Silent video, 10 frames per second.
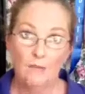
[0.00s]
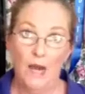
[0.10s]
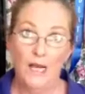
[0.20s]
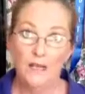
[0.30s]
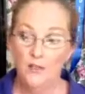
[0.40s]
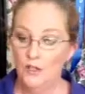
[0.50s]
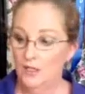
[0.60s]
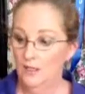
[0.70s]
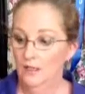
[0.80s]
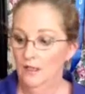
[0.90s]
range
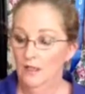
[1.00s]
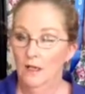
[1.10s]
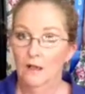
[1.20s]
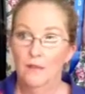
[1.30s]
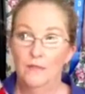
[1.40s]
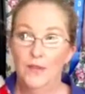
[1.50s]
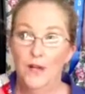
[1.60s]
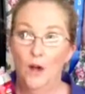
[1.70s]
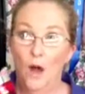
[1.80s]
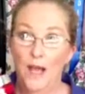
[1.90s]
that
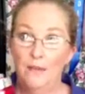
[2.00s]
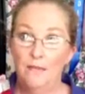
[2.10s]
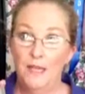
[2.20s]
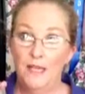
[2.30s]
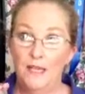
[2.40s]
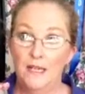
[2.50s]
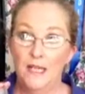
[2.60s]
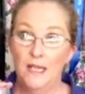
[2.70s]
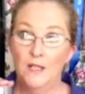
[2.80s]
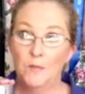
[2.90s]
I think
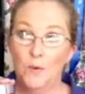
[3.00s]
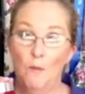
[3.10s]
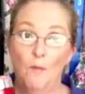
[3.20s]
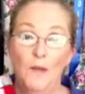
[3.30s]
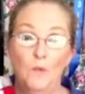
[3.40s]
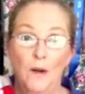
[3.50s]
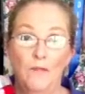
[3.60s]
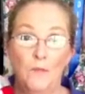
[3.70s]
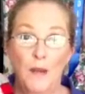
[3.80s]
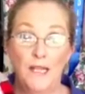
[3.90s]
is probably one
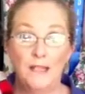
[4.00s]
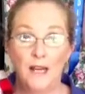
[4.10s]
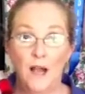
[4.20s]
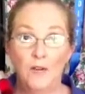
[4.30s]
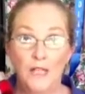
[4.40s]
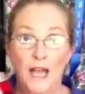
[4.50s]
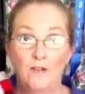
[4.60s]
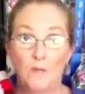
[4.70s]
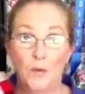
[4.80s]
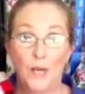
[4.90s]
of the best that Aldi
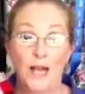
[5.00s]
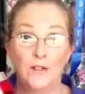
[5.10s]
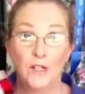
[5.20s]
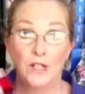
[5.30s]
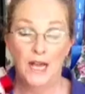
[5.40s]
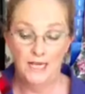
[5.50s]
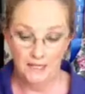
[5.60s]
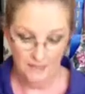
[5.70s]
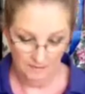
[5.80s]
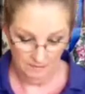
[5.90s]
have put out to
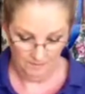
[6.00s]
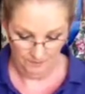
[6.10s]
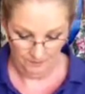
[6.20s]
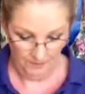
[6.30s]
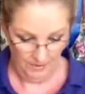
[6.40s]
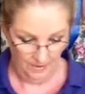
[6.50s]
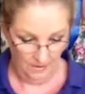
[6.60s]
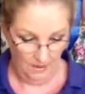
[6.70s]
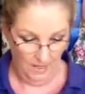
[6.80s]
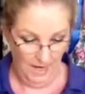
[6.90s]
date.
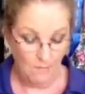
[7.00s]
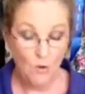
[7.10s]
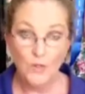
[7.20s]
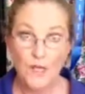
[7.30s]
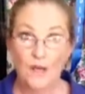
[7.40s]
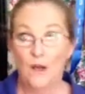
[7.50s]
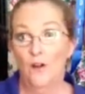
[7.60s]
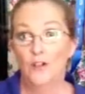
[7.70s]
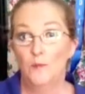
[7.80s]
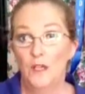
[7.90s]
I am also
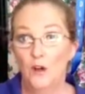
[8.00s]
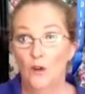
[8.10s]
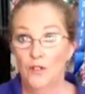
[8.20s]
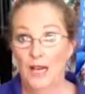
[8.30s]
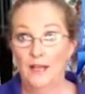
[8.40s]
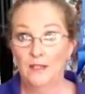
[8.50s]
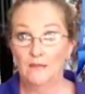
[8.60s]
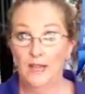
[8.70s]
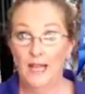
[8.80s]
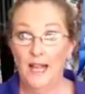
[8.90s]
going to be contacting
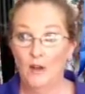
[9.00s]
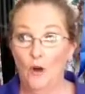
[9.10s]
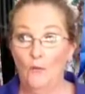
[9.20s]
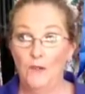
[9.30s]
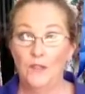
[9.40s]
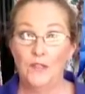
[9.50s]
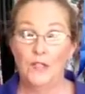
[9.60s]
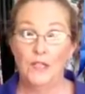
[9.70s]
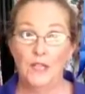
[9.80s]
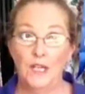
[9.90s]
their head office to
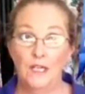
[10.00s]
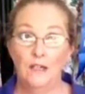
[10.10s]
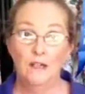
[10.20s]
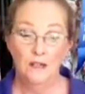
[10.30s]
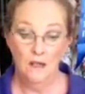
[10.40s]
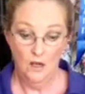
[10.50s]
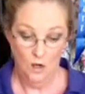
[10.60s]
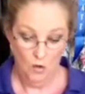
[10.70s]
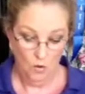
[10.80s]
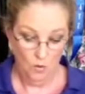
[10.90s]
see
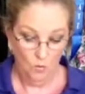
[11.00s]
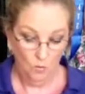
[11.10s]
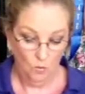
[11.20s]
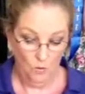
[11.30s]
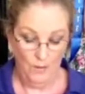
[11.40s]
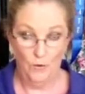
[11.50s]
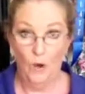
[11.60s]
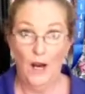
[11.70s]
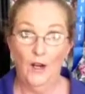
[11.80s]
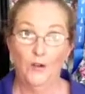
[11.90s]
whether
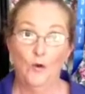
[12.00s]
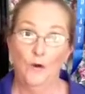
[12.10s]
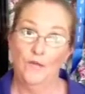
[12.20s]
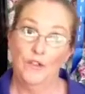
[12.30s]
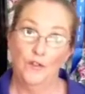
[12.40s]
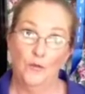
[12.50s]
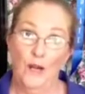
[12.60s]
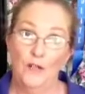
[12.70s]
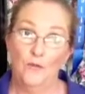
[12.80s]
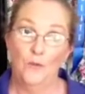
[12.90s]
I can order this
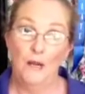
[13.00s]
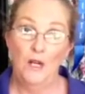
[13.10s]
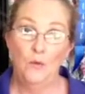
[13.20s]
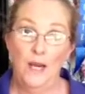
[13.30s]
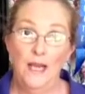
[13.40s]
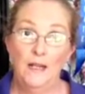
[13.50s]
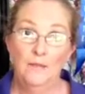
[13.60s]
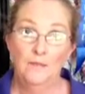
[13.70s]
direct from anywhere.